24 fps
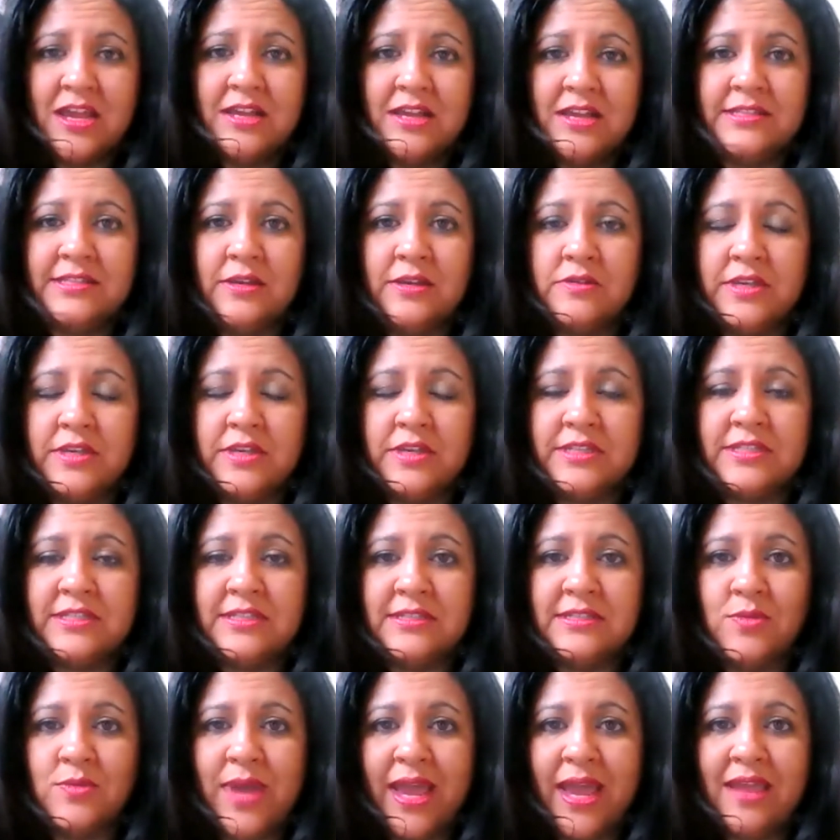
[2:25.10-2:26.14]
So, this is
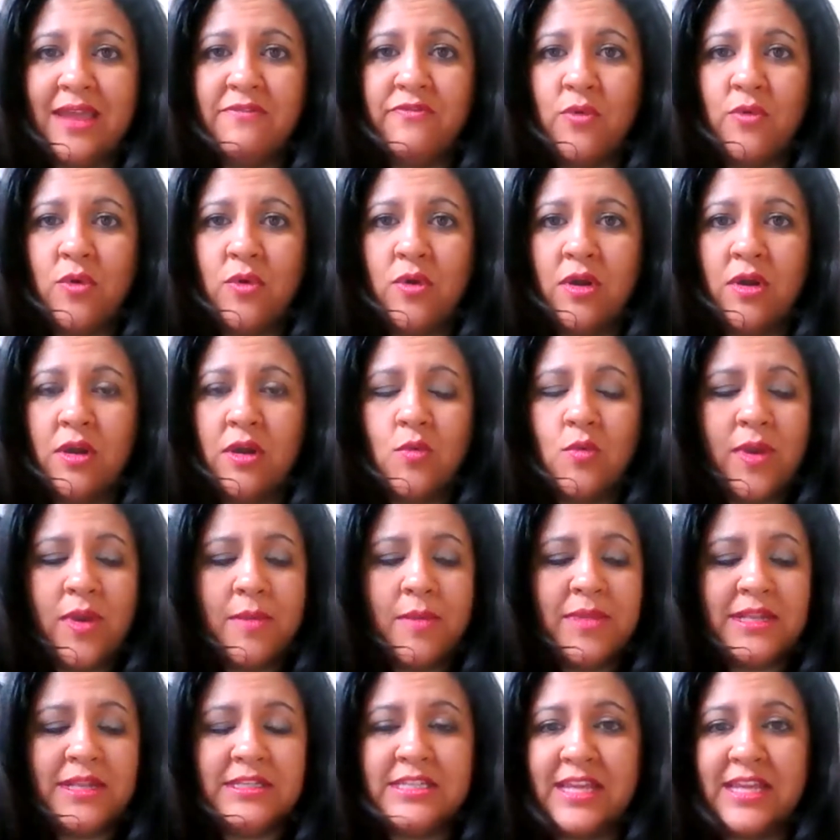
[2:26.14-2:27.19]
a way for
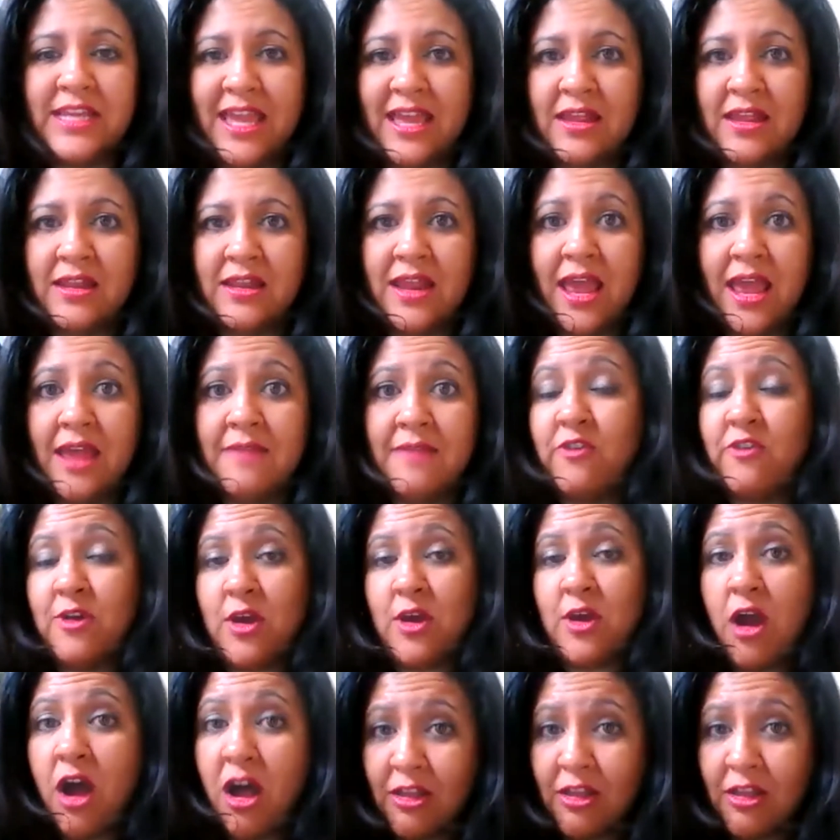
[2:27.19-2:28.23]
women to get and for
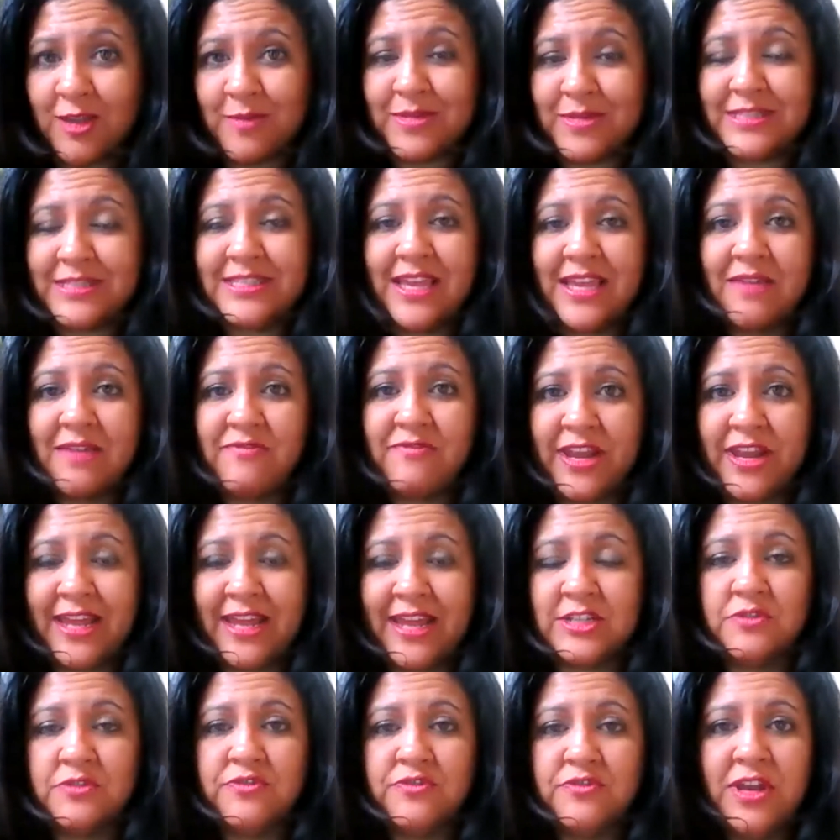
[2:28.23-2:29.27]
all humans to get
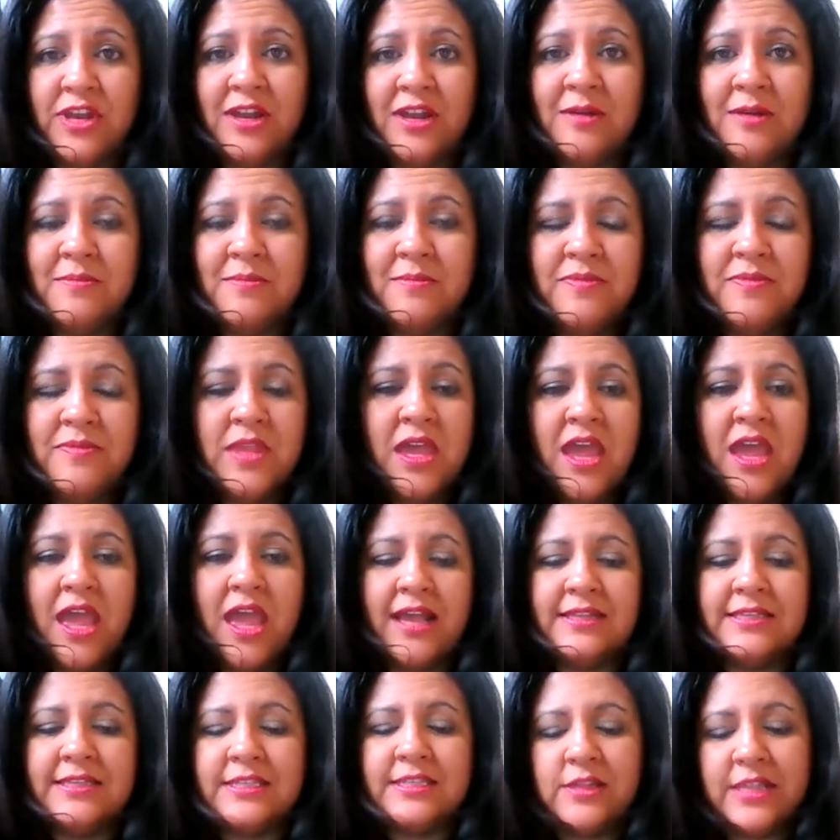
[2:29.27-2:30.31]
financial freedom.
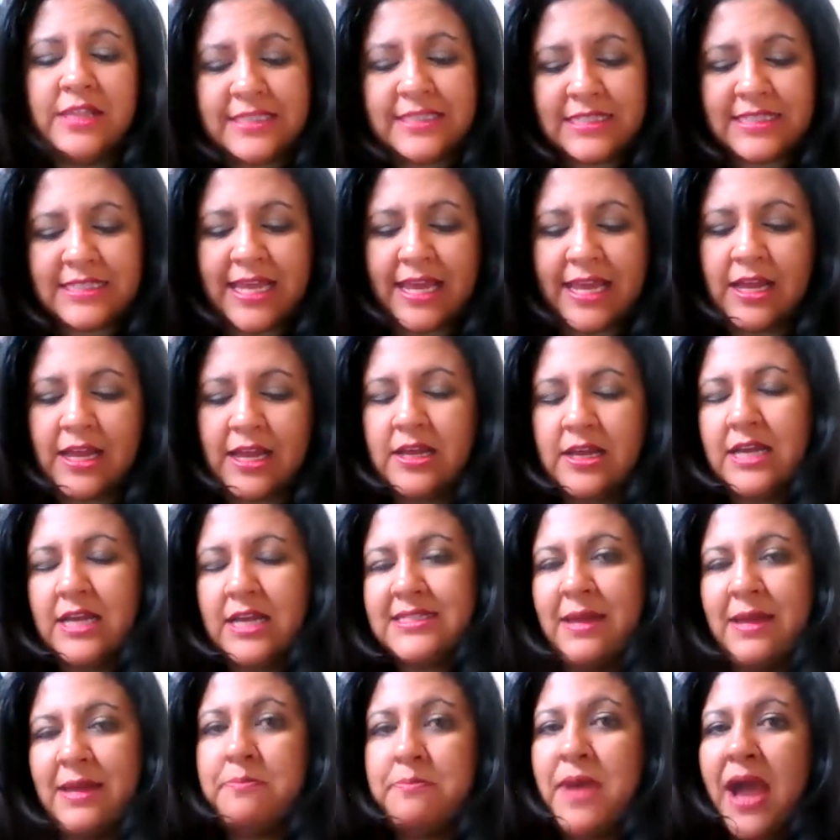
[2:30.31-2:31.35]
And so, let's take a, a
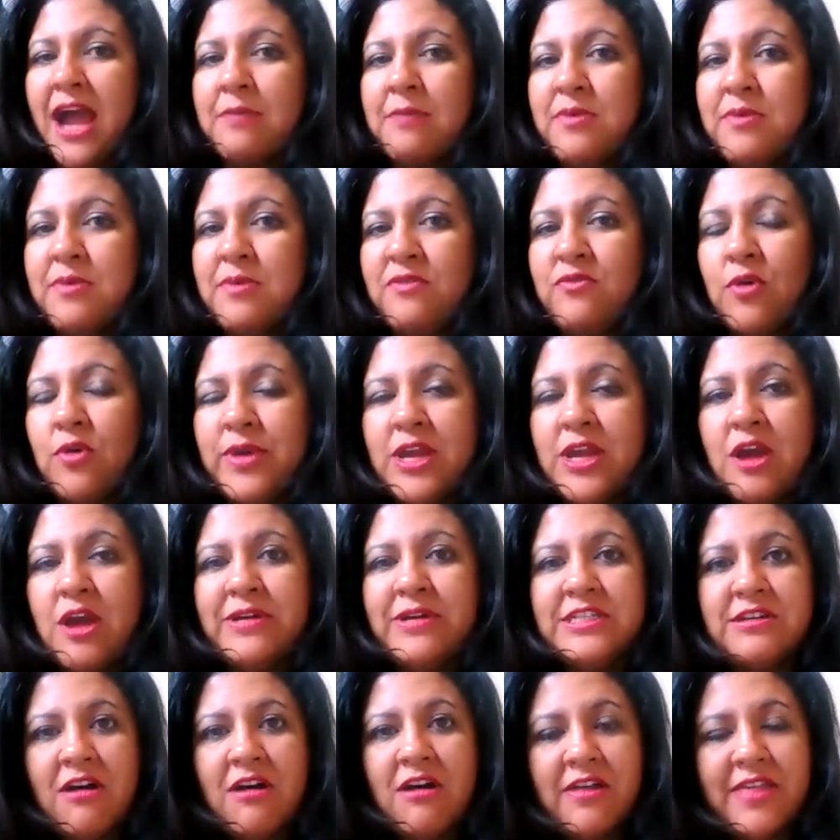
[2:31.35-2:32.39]
step back before we go
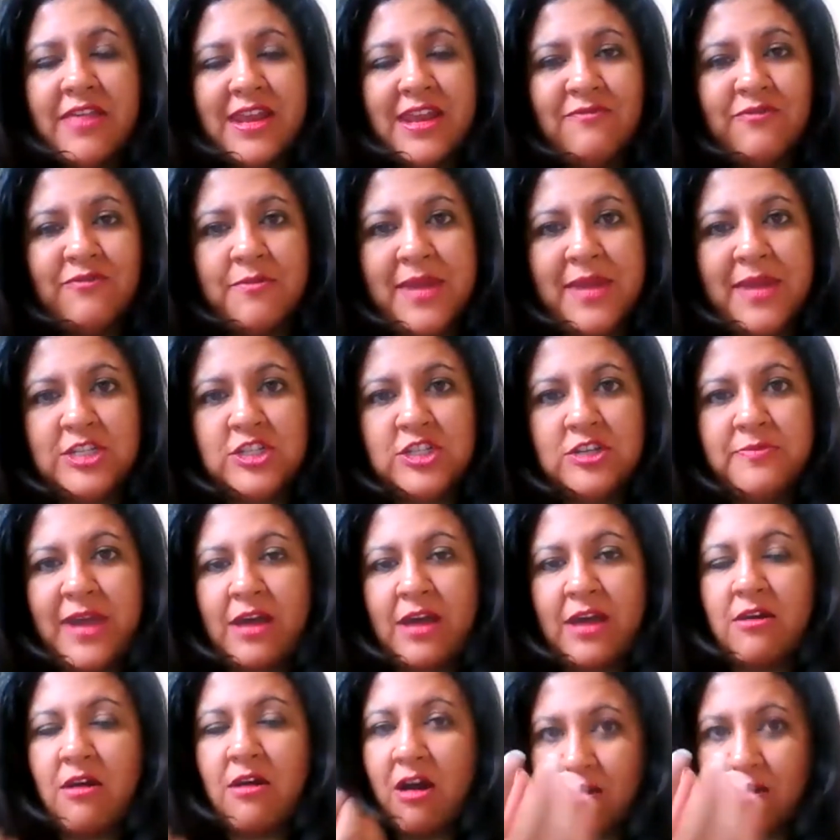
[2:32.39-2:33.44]
into all that information
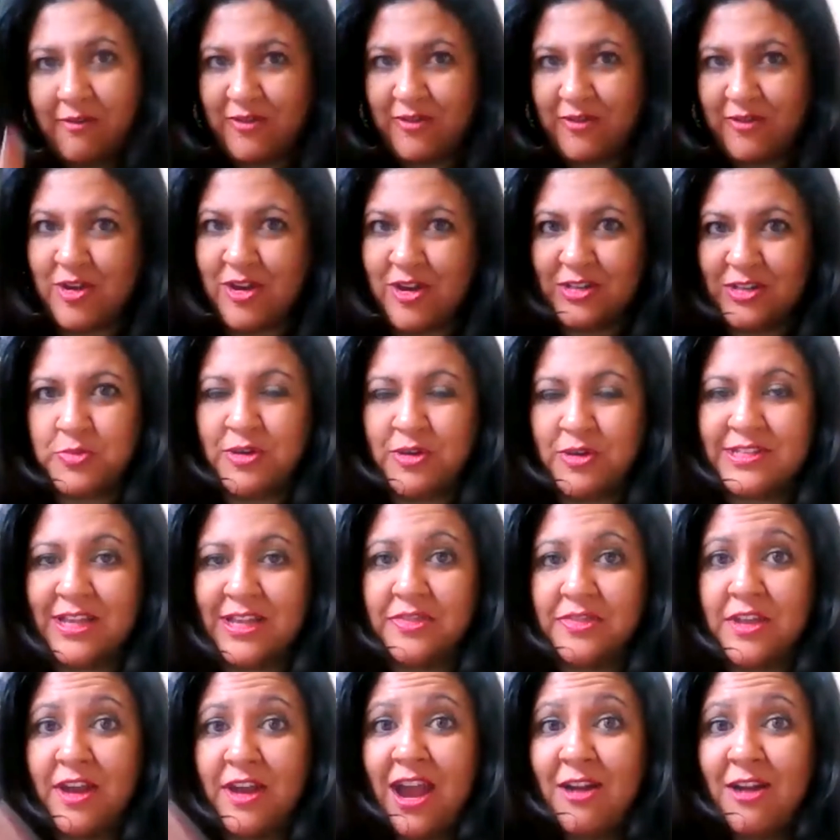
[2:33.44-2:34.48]
about all of you entrepreneurs out
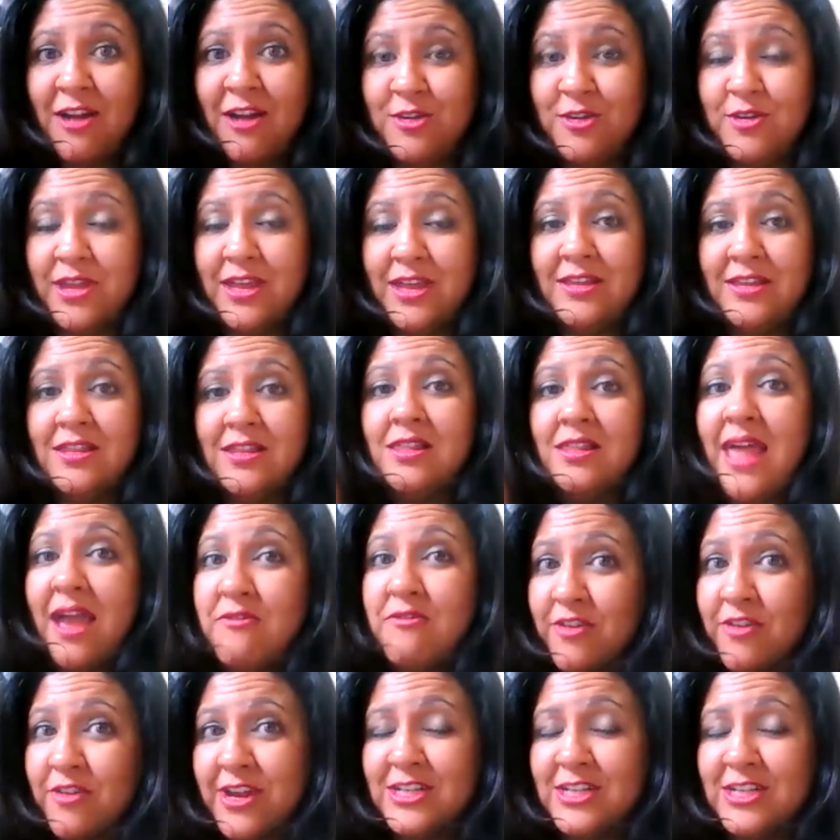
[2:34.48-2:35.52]
there, how you can
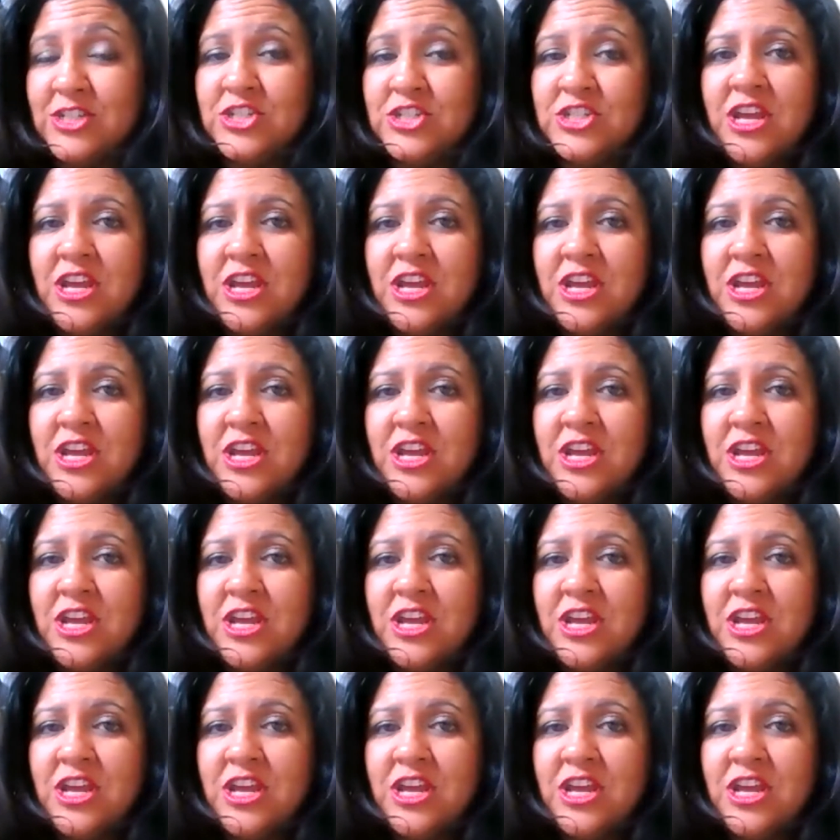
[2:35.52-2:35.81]
leverage